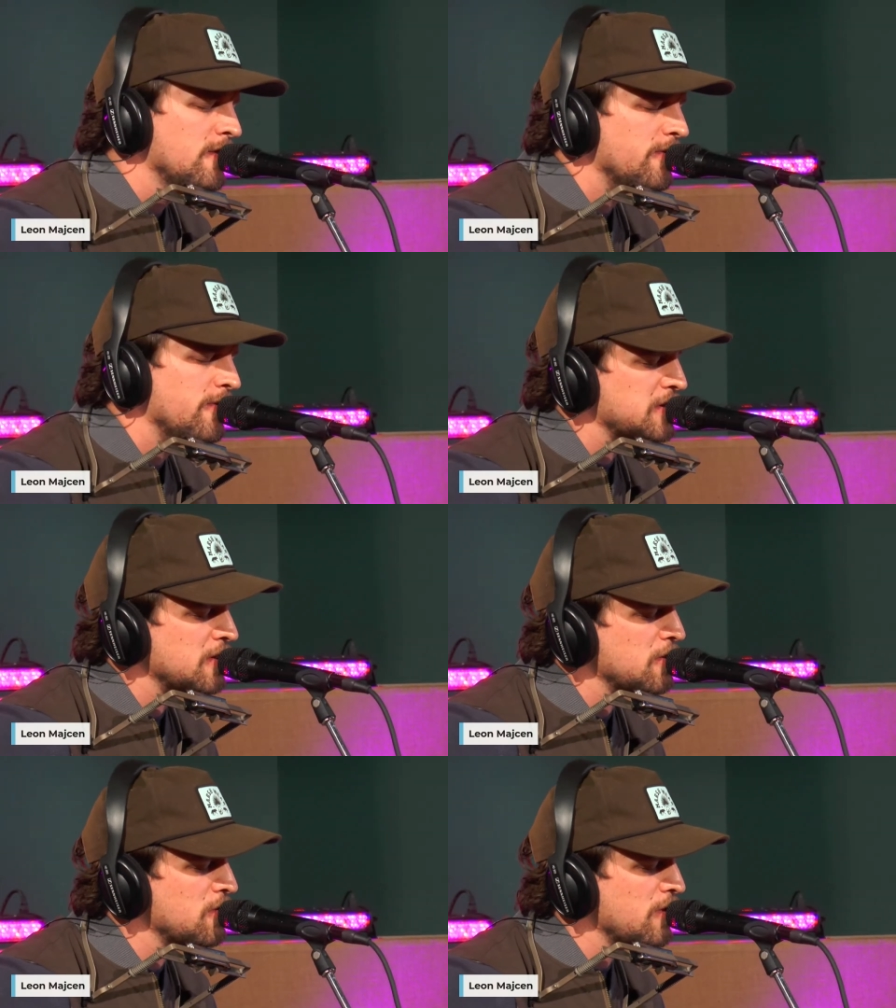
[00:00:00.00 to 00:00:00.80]

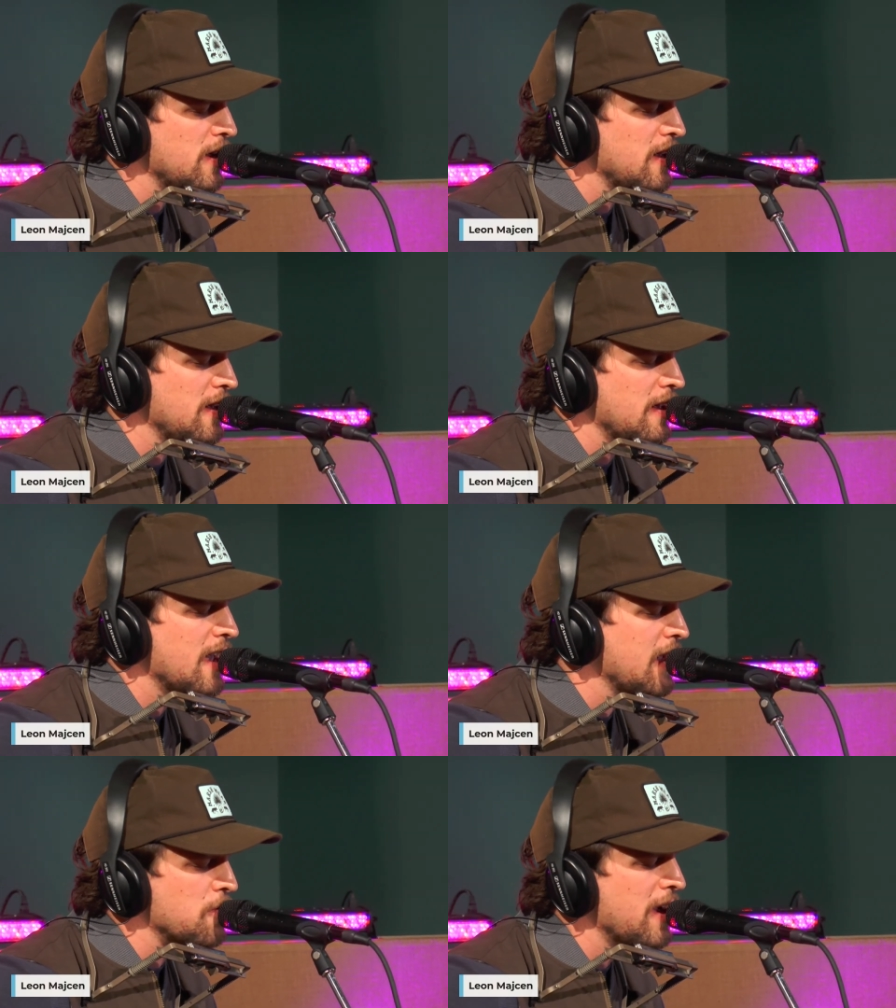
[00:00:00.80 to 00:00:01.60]
fishing away
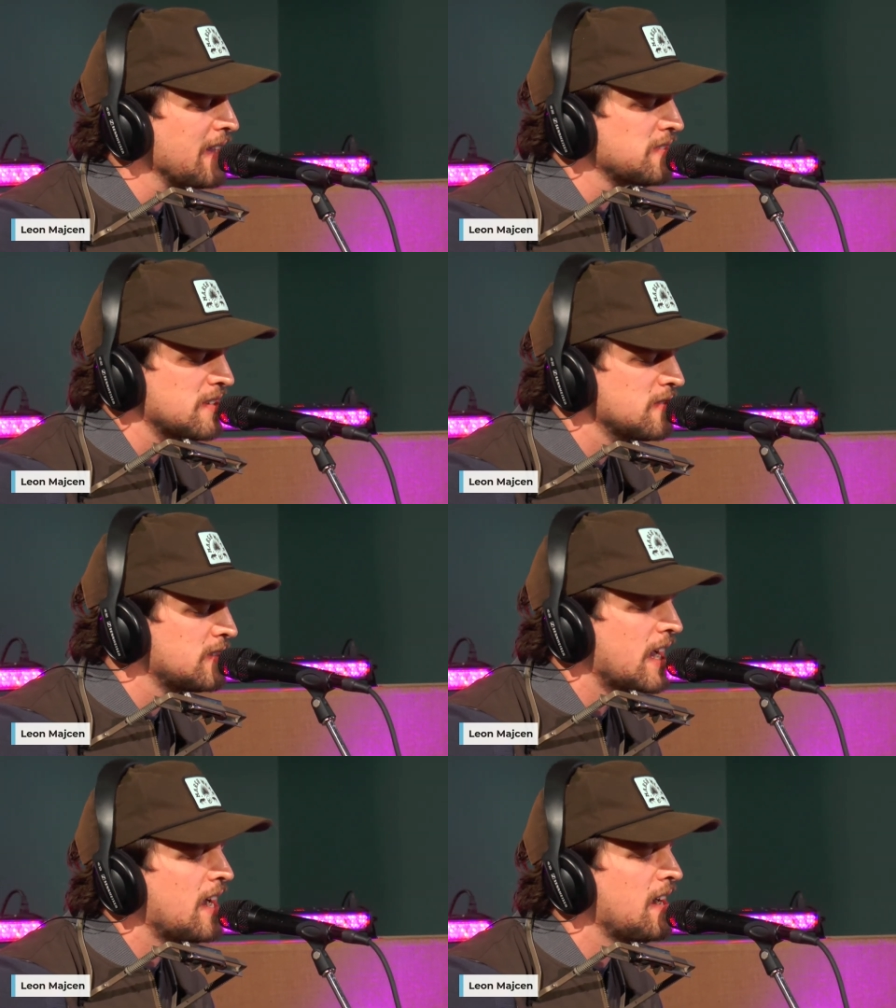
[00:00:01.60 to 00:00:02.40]
and wasting
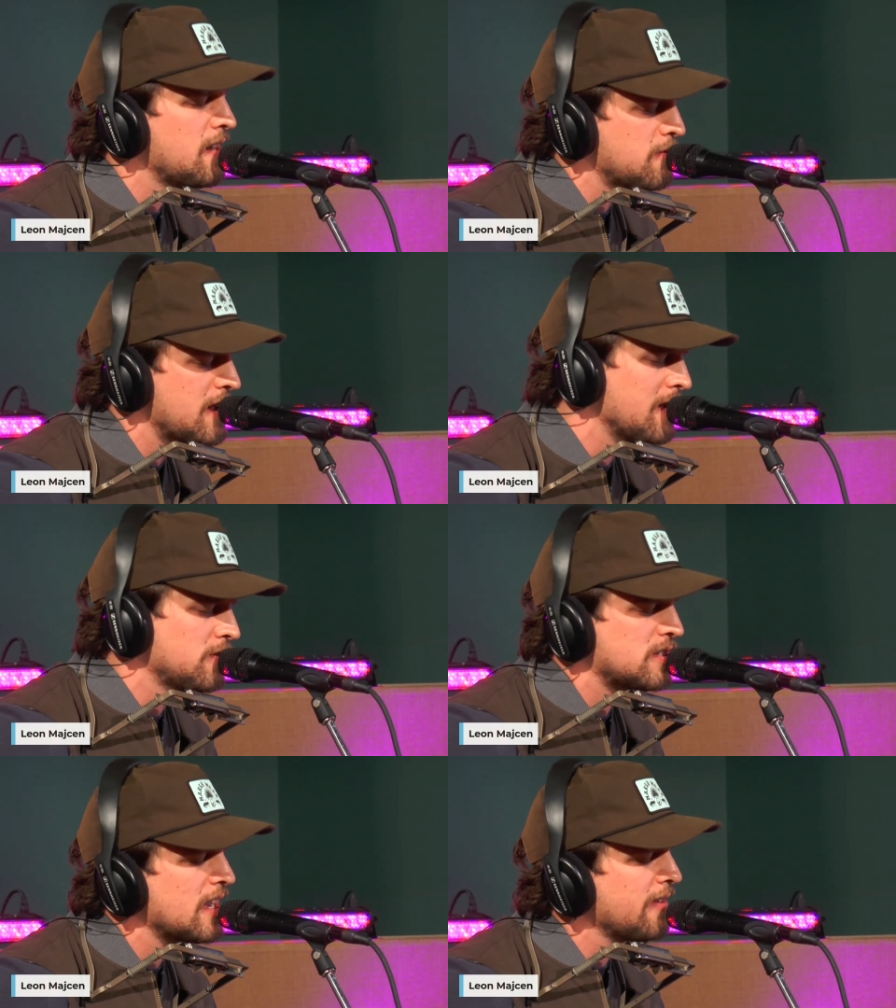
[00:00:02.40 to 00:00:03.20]
time. Now
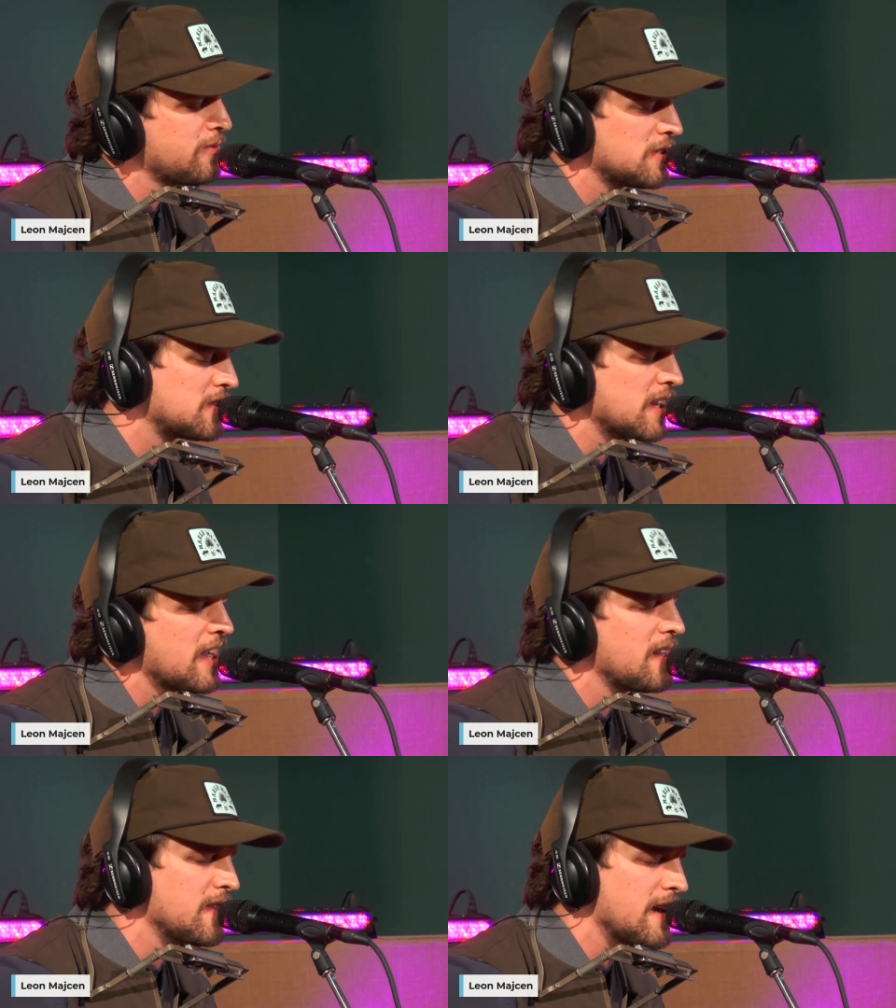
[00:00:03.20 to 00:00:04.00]
safe to
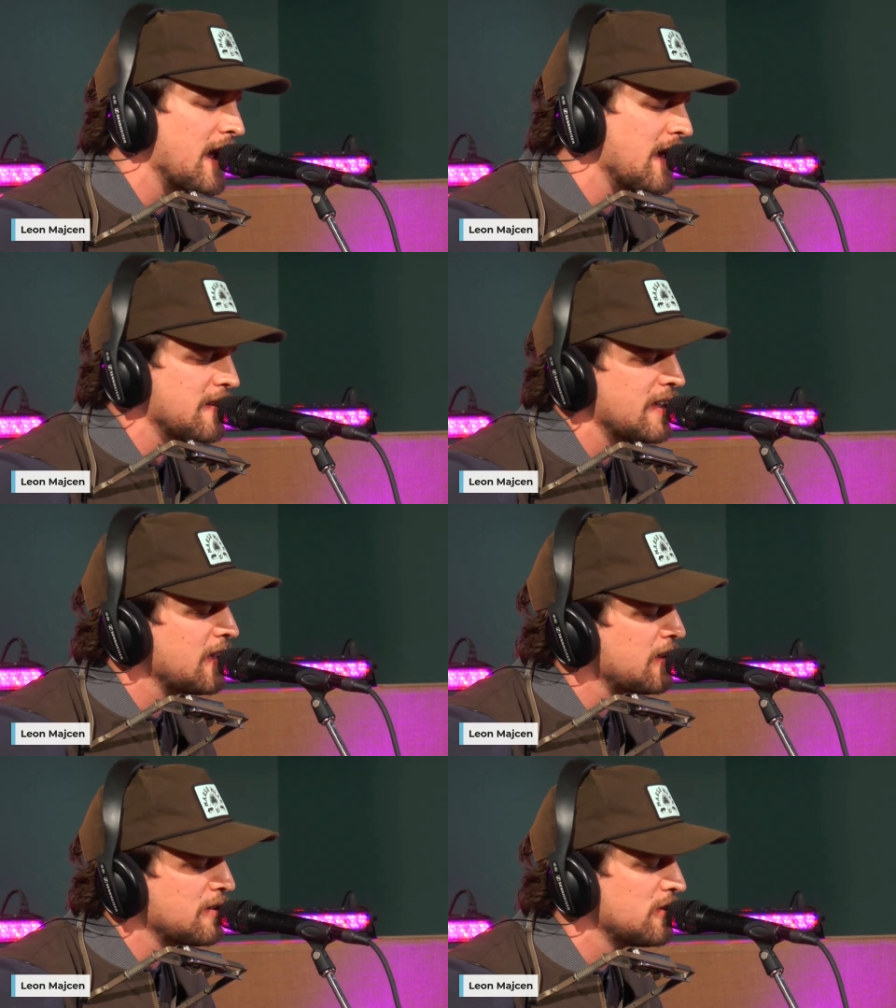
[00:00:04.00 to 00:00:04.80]
say that I
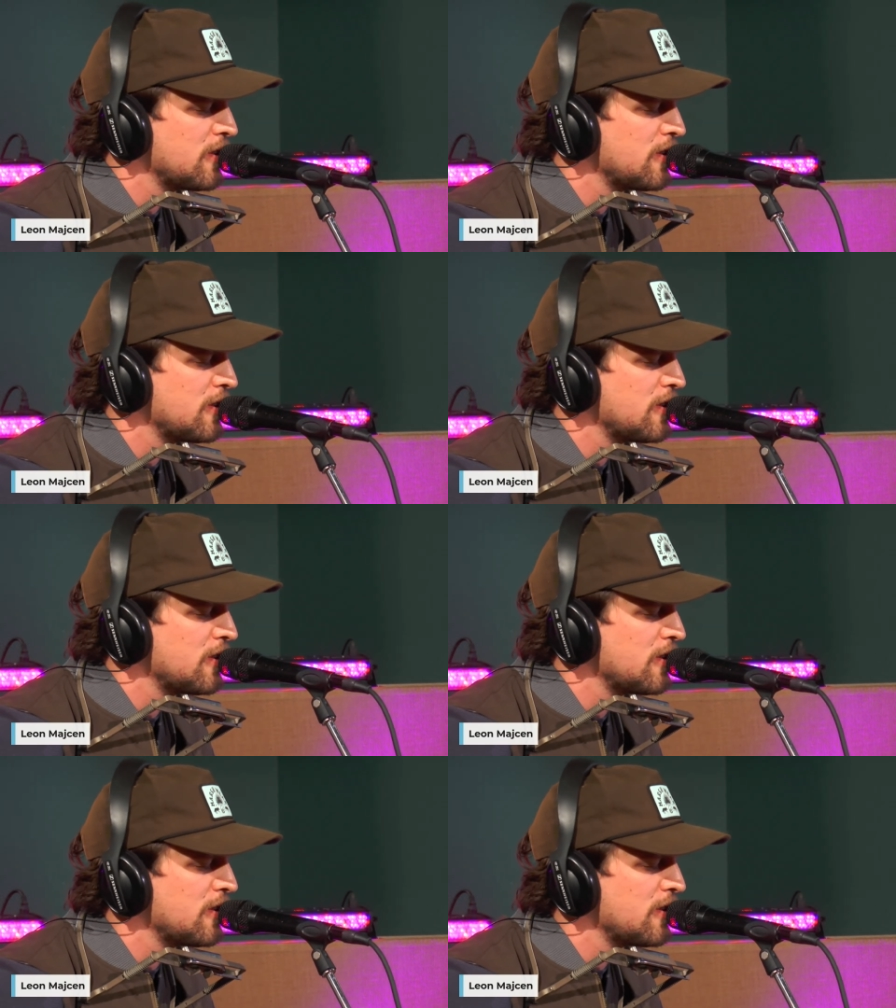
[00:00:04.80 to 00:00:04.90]
didn't